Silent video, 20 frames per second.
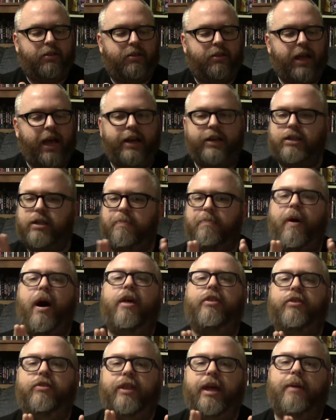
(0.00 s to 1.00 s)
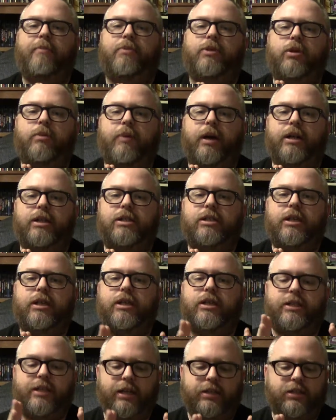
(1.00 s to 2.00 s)
doesn't bother them too much, in
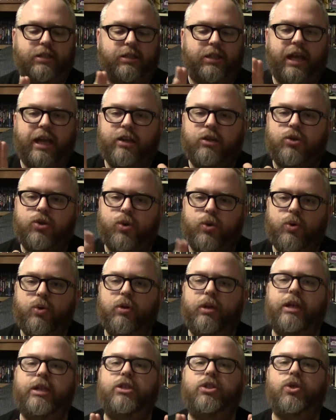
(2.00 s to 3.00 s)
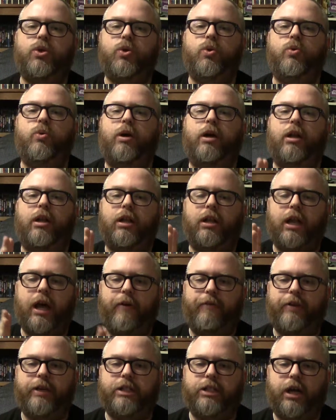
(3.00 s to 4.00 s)
the sense that they truly do
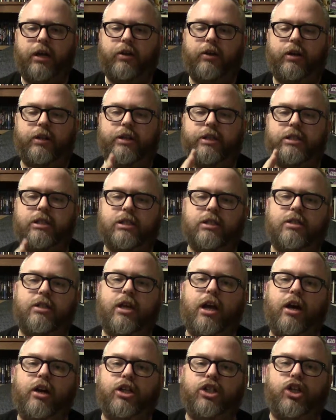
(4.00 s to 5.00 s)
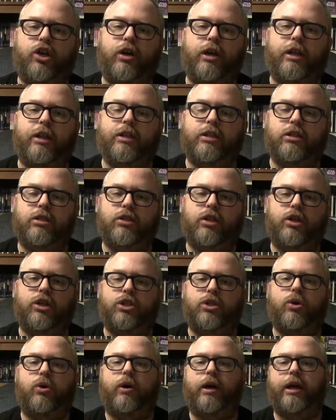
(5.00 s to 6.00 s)
love each other, and this is their journey, this is their
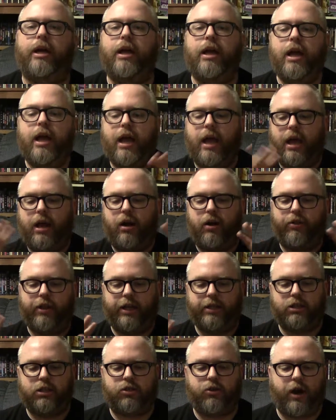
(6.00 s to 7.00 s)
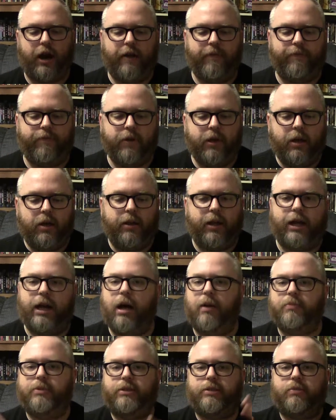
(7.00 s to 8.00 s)
story, and all that strife that
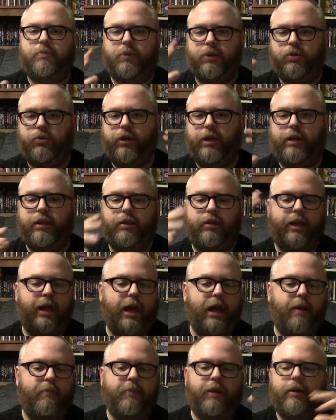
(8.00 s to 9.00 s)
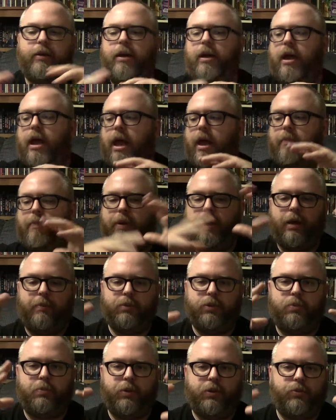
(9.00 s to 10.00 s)
comes between them and
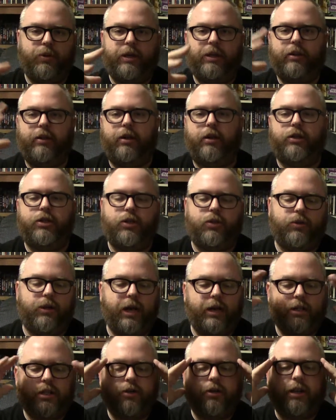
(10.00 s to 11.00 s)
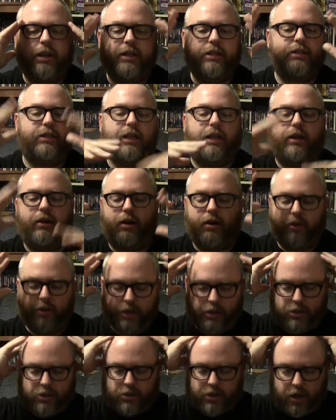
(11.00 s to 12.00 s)
becomes between their two countries, and all
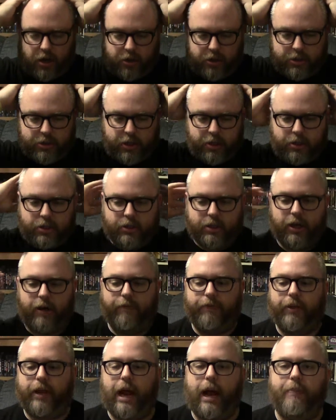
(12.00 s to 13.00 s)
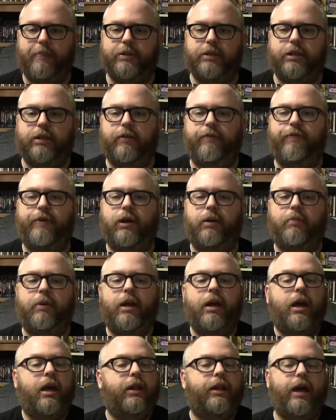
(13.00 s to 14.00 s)
this other stuff that happens in the film.
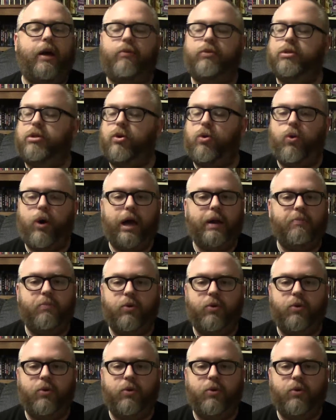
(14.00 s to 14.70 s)
That was quite